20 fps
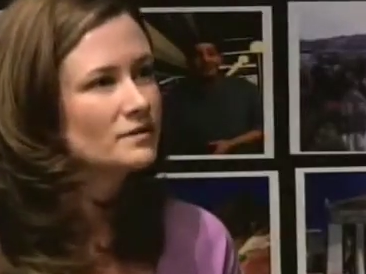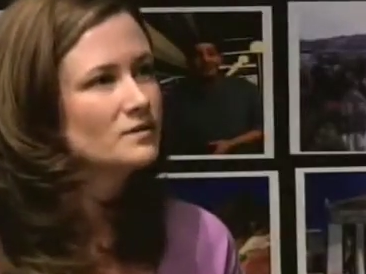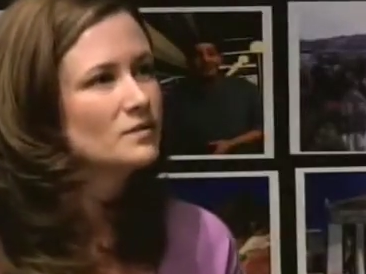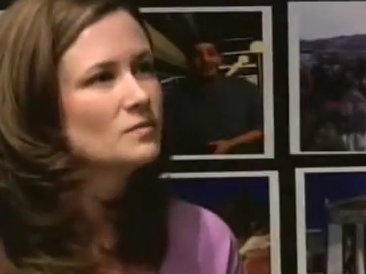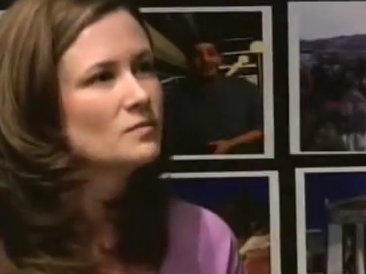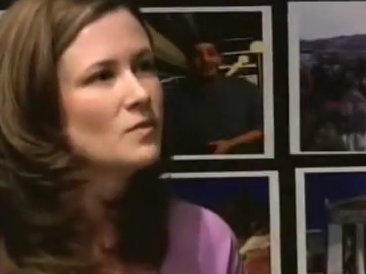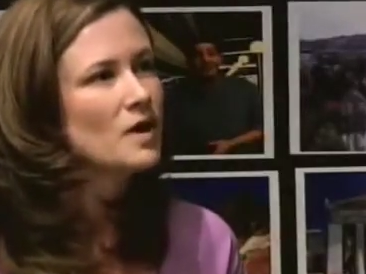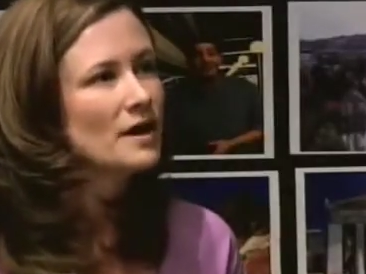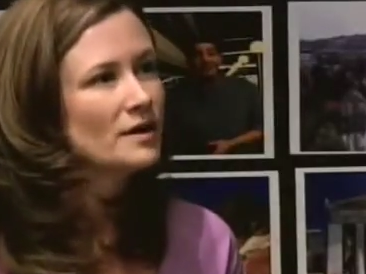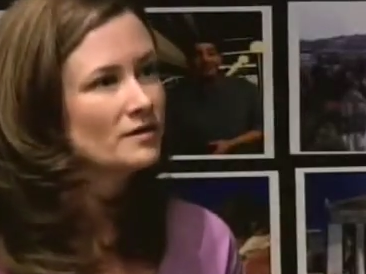the
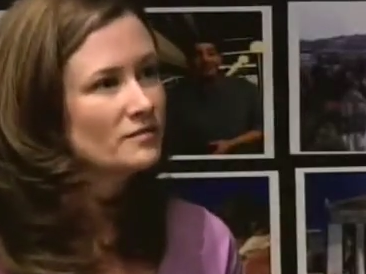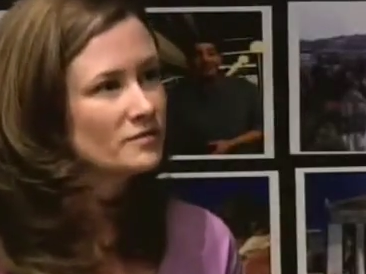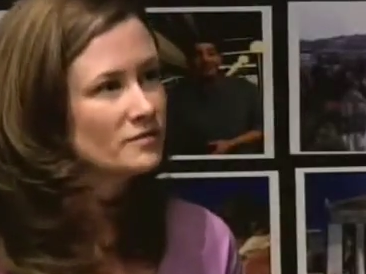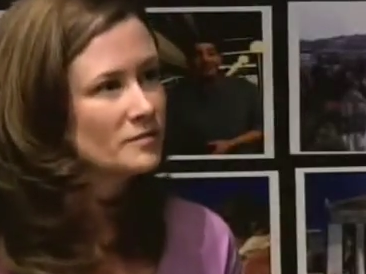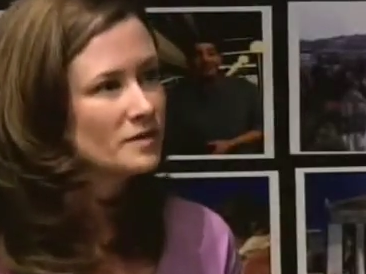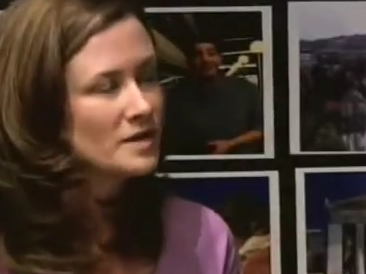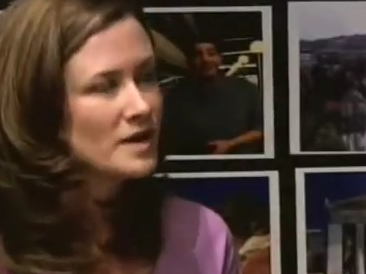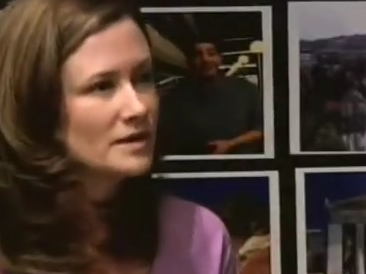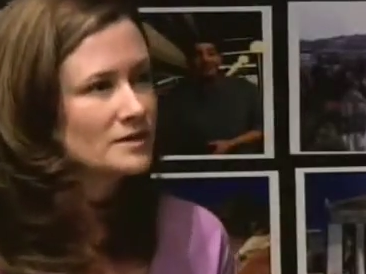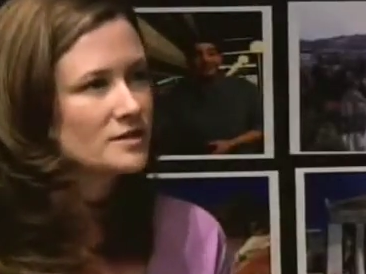water from the
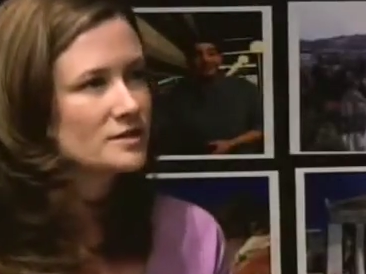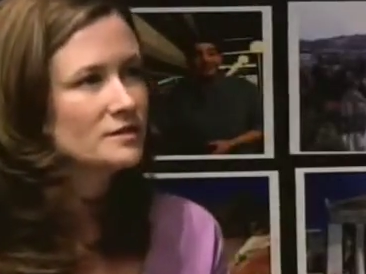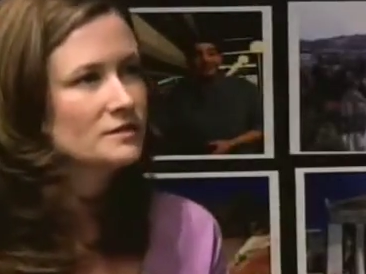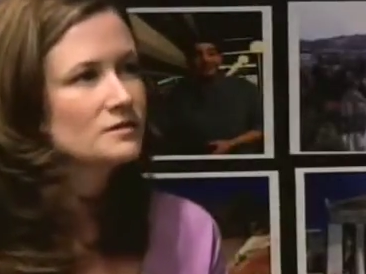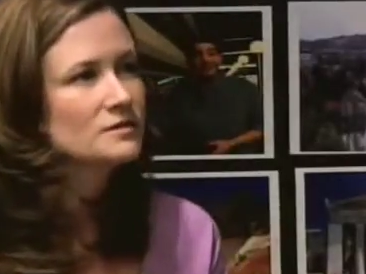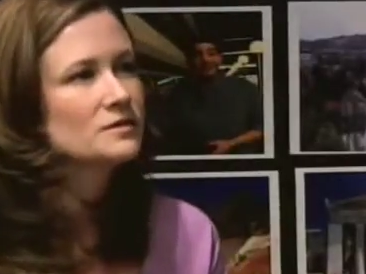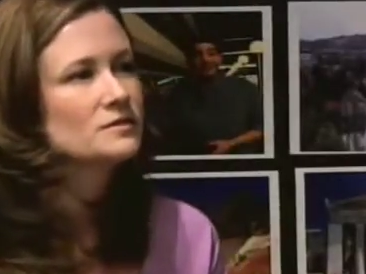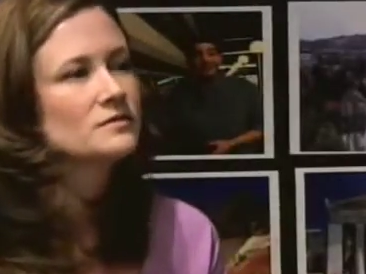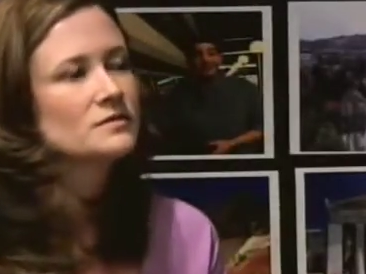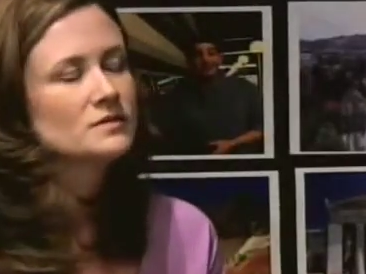
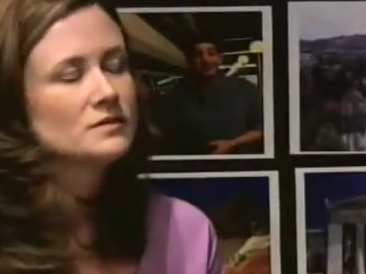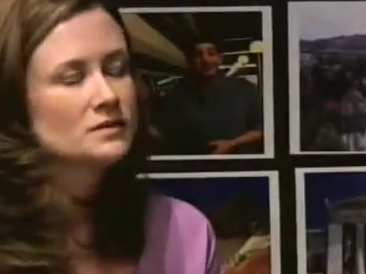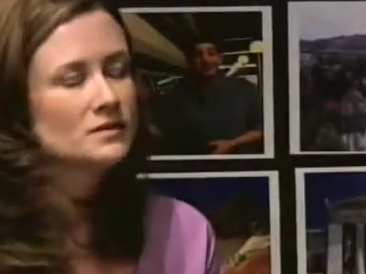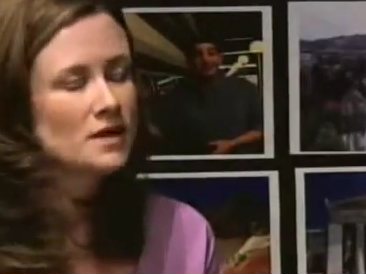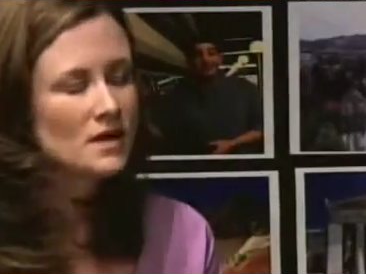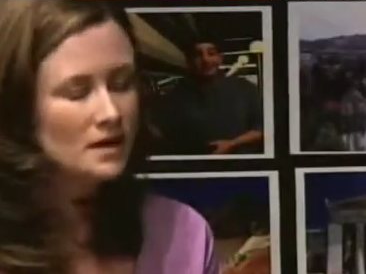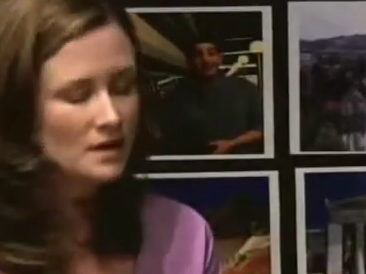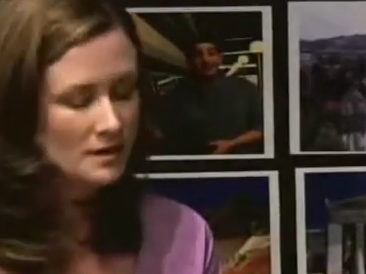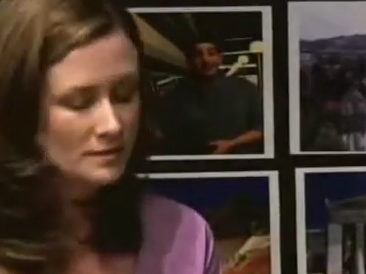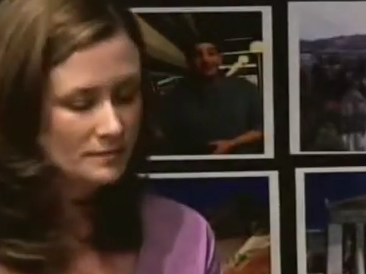
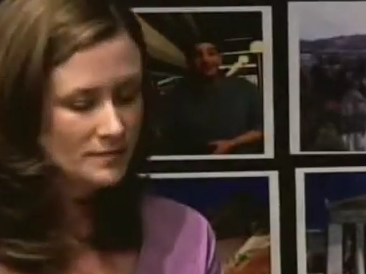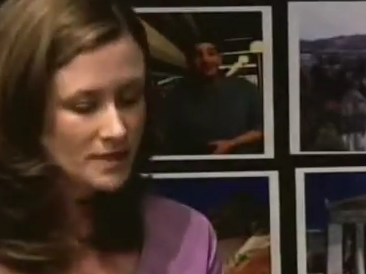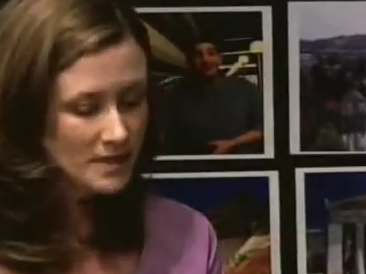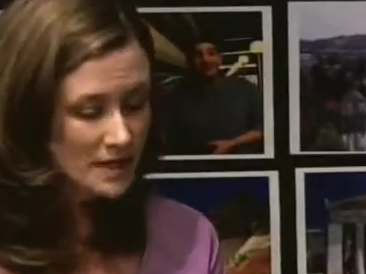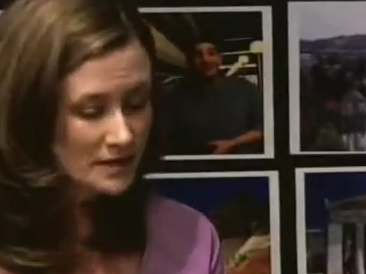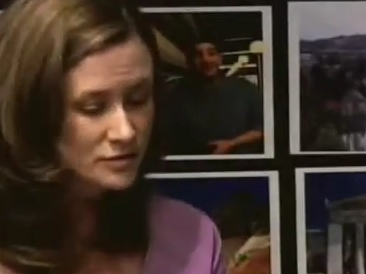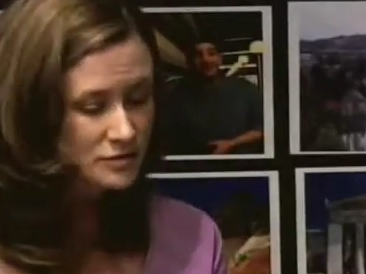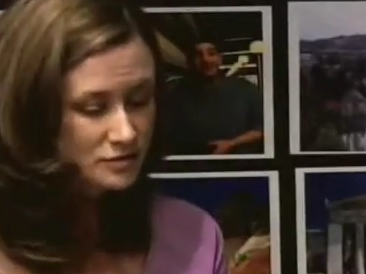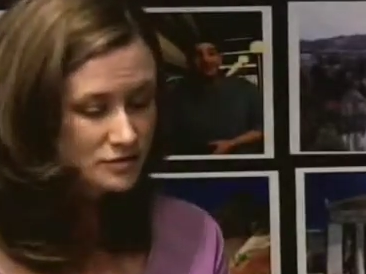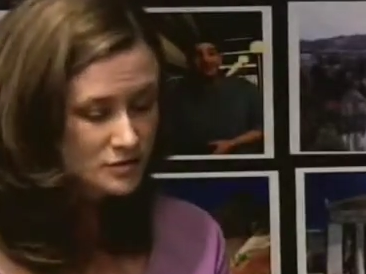
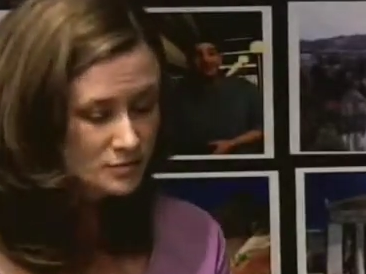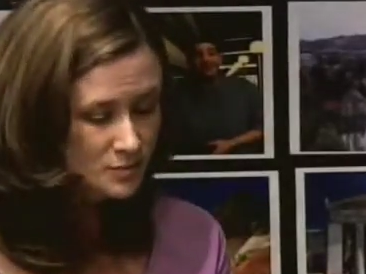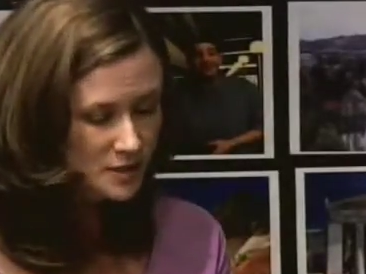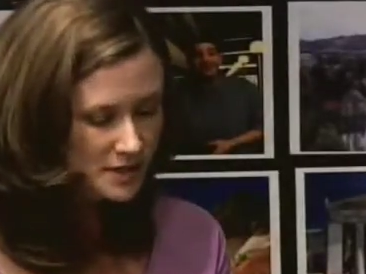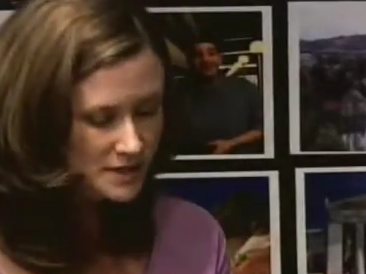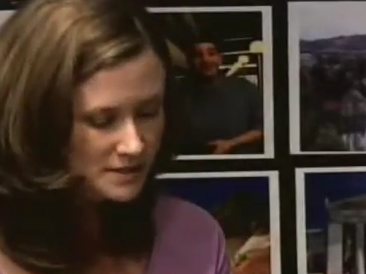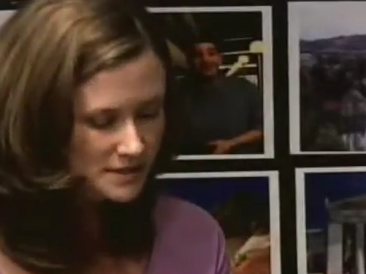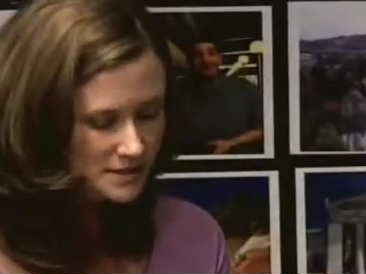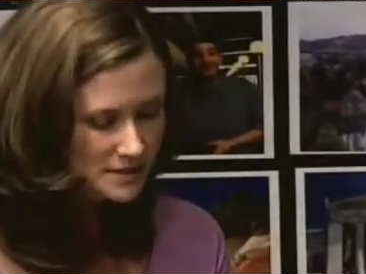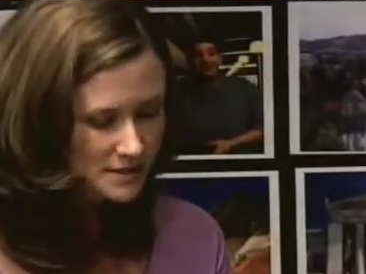natural
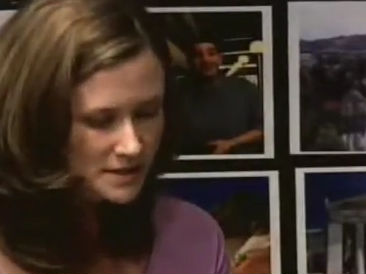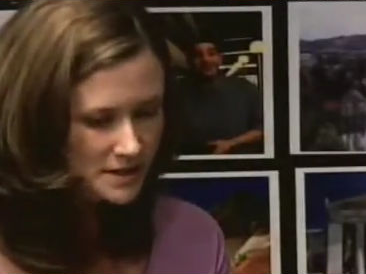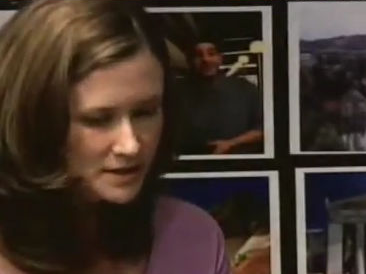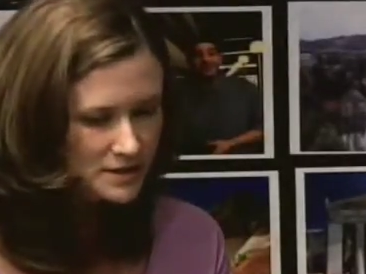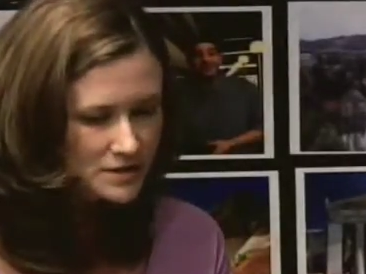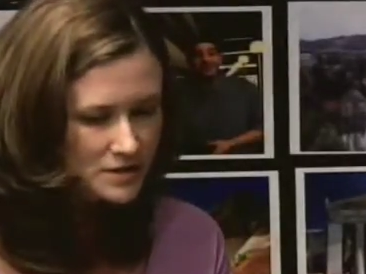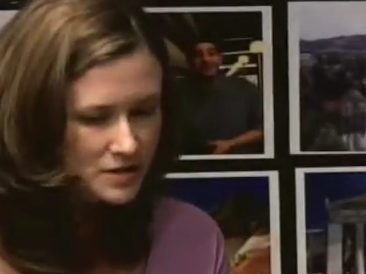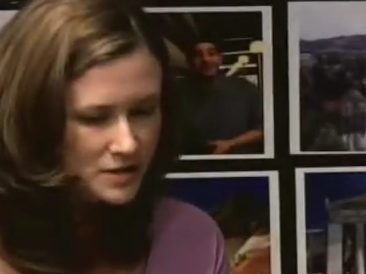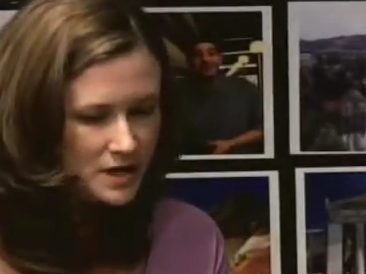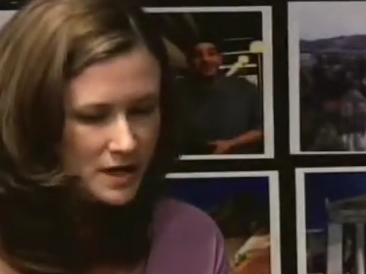springs in
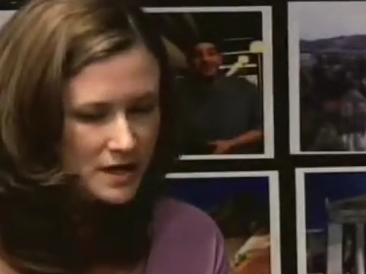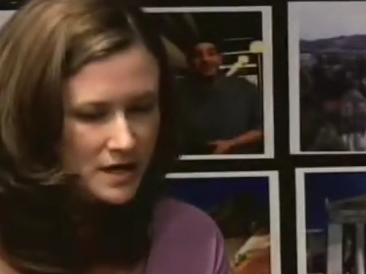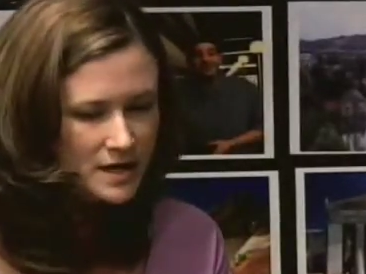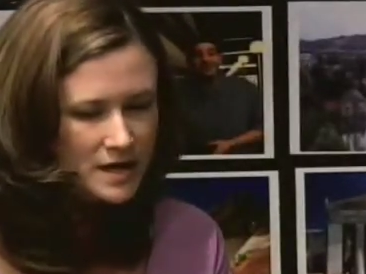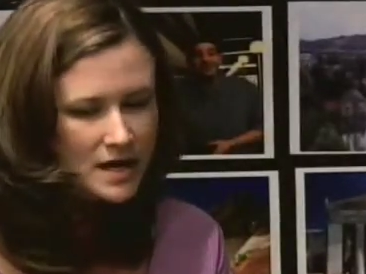Saratoga.